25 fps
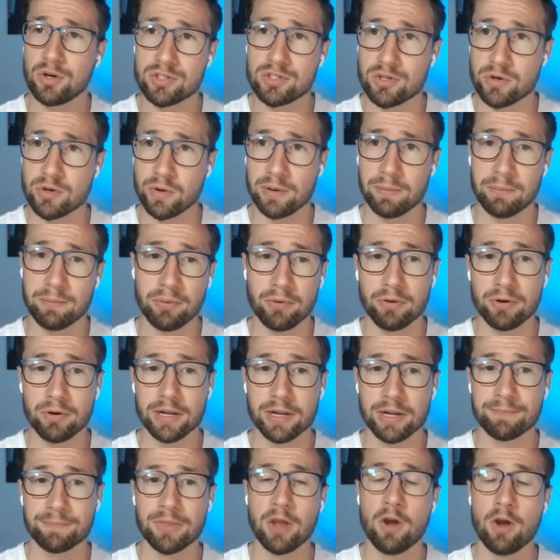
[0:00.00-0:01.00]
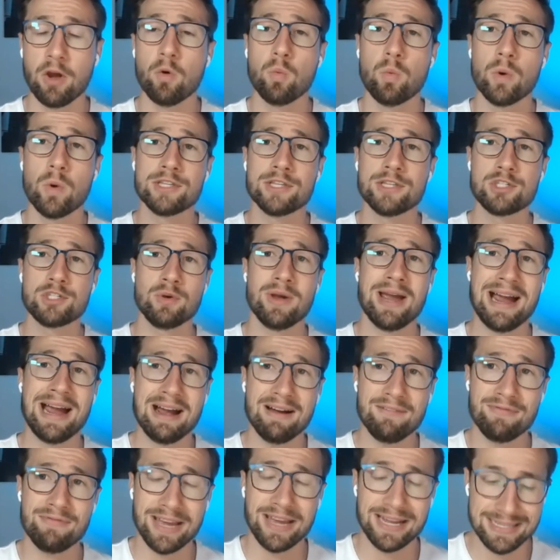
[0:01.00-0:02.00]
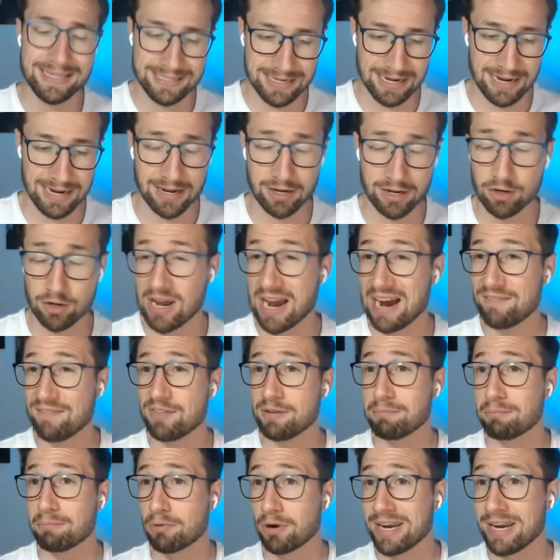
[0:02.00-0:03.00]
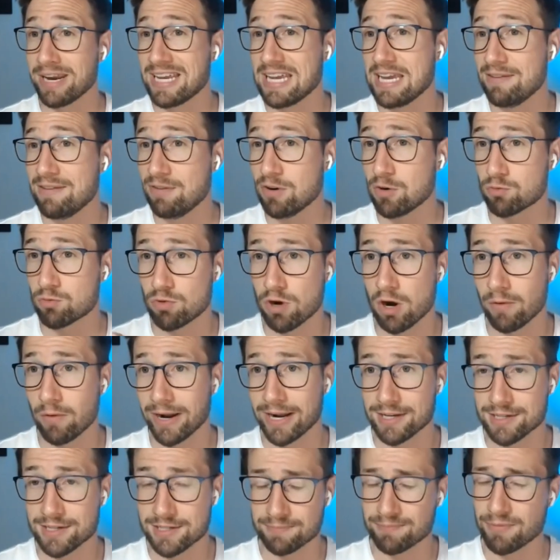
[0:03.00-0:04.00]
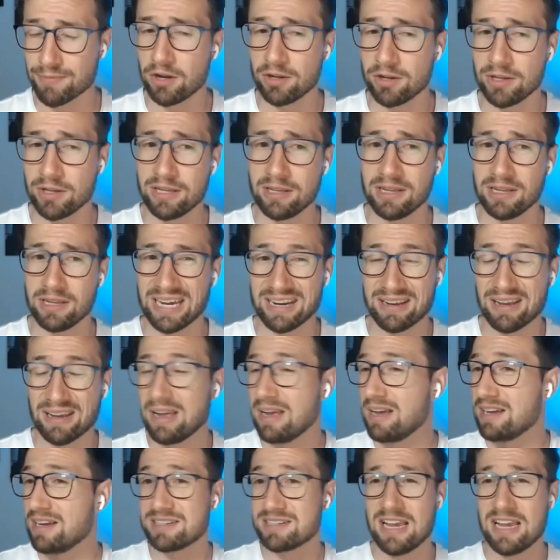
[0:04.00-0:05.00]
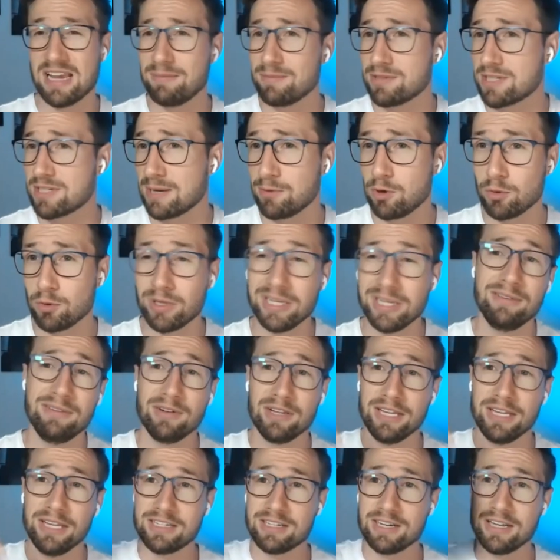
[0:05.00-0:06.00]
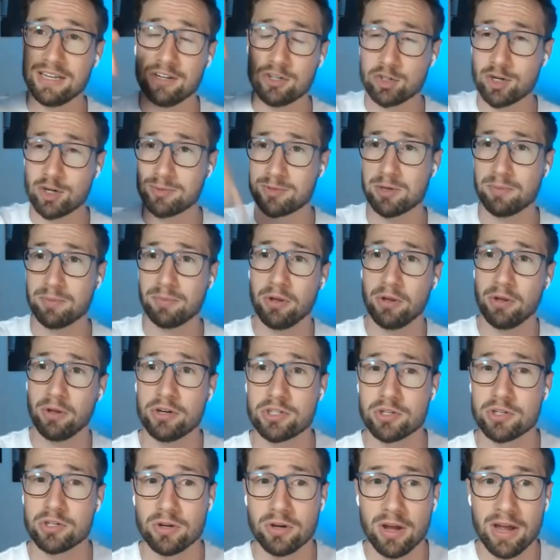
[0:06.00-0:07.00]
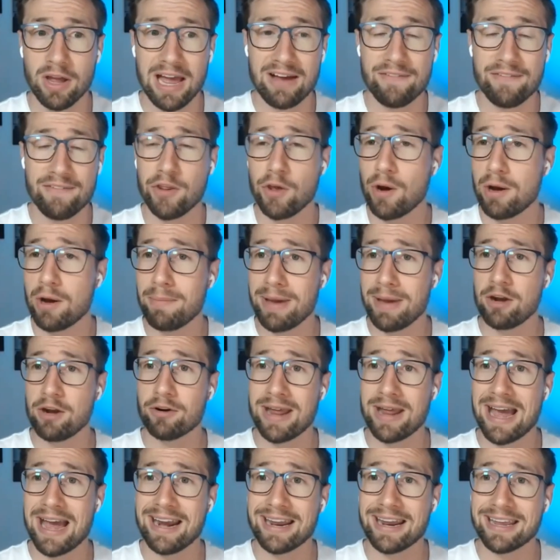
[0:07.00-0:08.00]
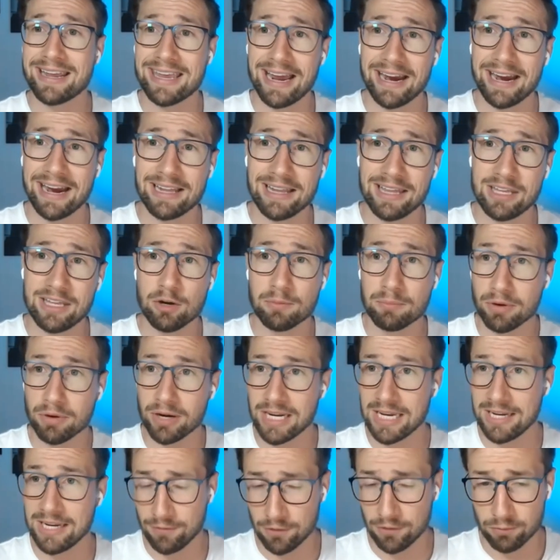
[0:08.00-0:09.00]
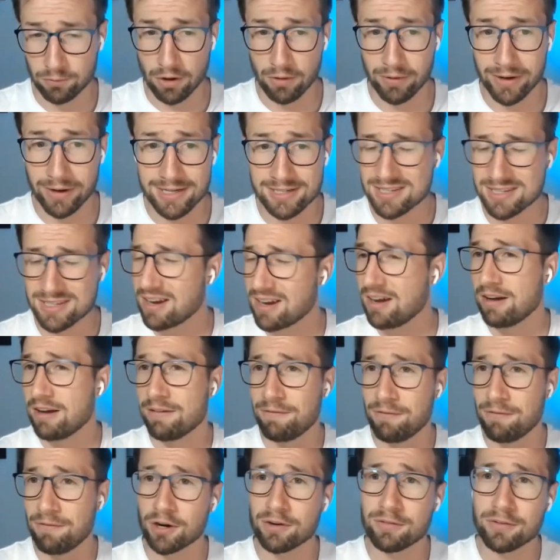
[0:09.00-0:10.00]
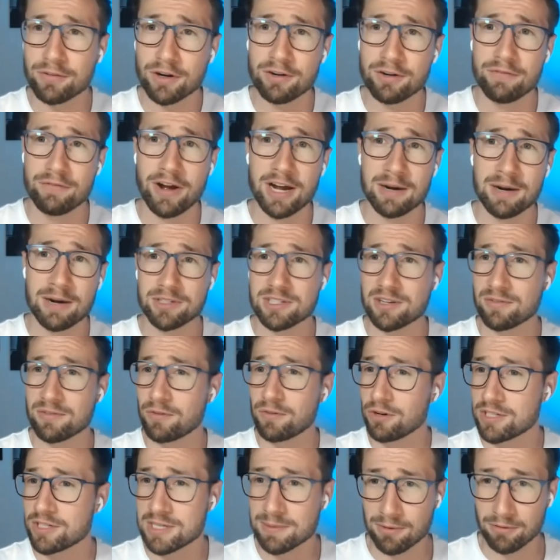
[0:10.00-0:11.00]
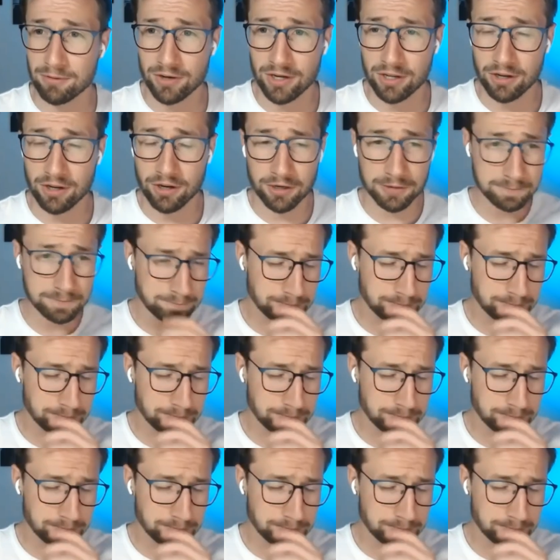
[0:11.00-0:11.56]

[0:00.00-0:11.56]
so important once you have that data and you have the break even ROAS, I'll, like Sam, Samuel will leave a link in the description below to a video I made on how to calculate your break even ROAS. Very, very oh, valuable. It's a very simple video.